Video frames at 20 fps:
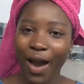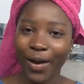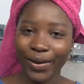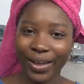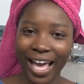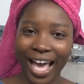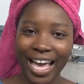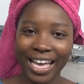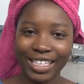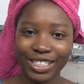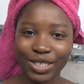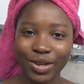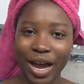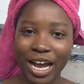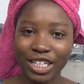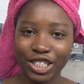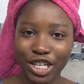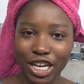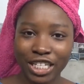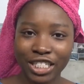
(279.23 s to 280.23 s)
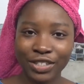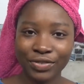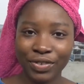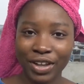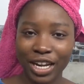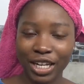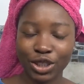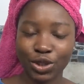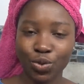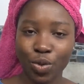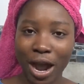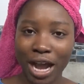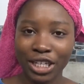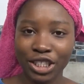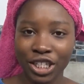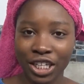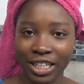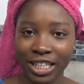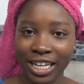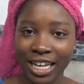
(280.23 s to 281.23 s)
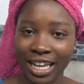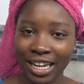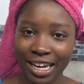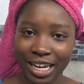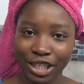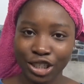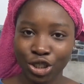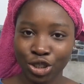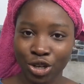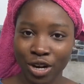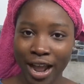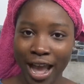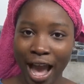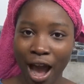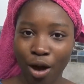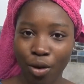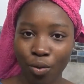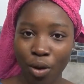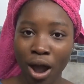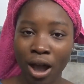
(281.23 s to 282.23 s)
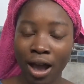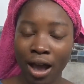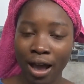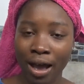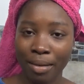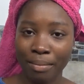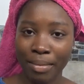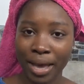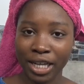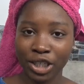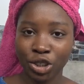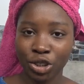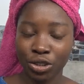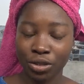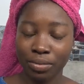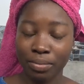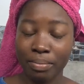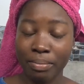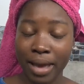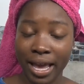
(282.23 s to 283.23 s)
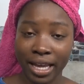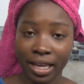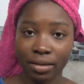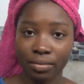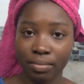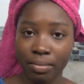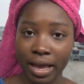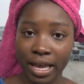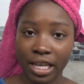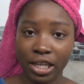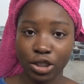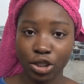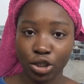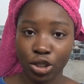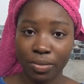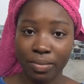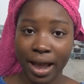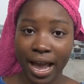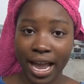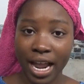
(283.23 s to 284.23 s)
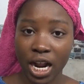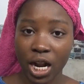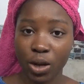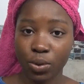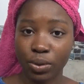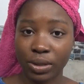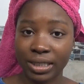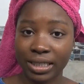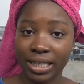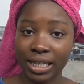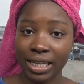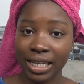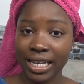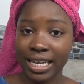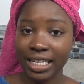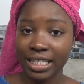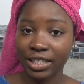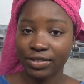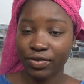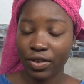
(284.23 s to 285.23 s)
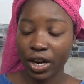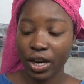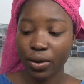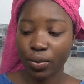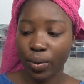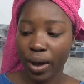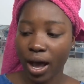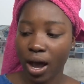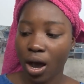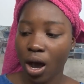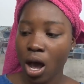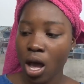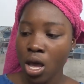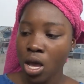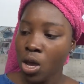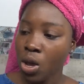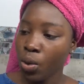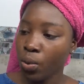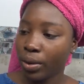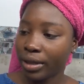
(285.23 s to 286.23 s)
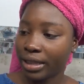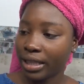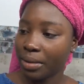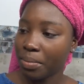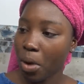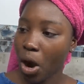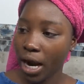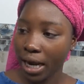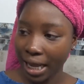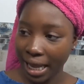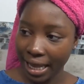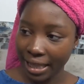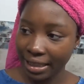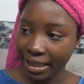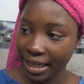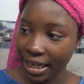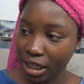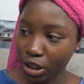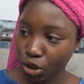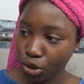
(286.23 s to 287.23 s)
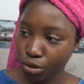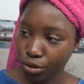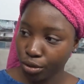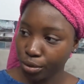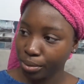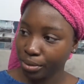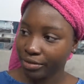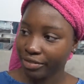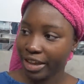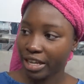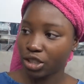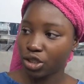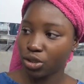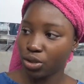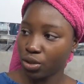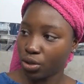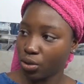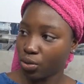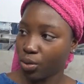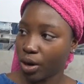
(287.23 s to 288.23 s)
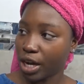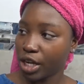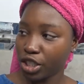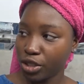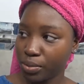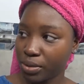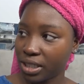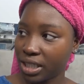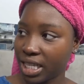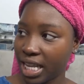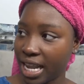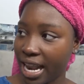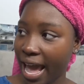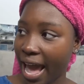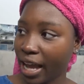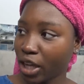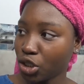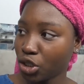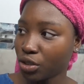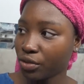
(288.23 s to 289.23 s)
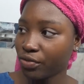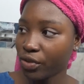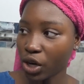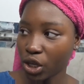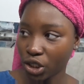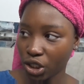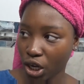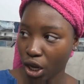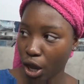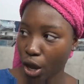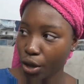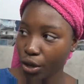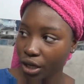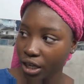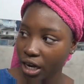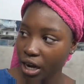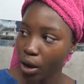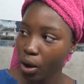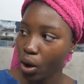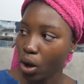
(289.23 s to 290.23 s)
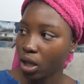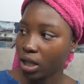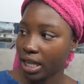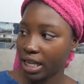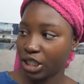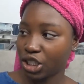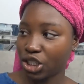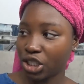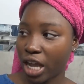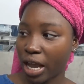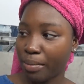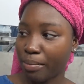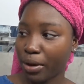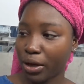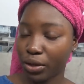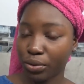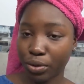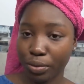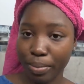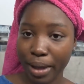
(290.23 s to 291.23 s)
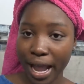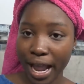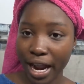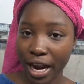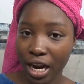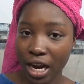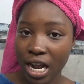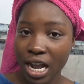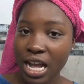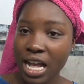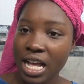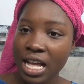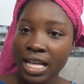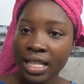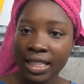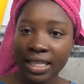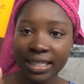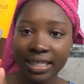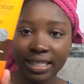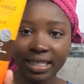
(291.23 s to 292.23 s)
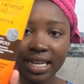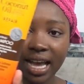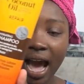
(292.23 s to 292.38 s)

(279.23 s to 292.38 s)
Okay, so I just finished washing the conditioner out, making sure my hair was cleansed very well with the Marc True Professional 100% Extra Virgin Coconut Oil and Shea Butter Repair. This is a